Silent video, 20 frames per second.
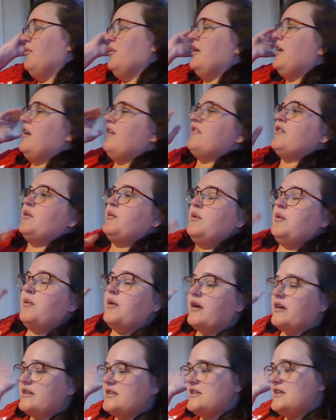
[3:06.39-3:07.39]
whenever we
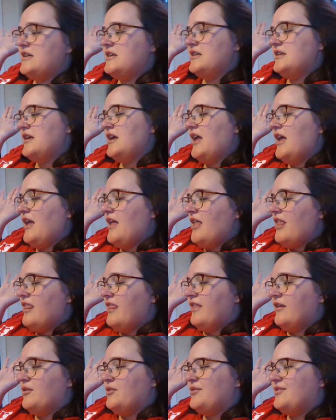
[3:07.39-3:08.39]
walked in,
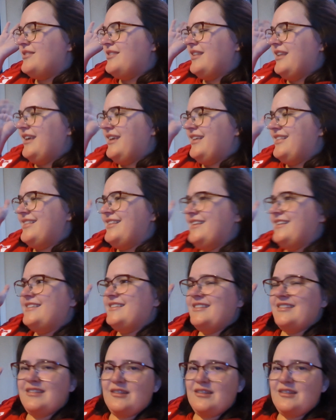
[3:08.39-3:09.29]
there's like this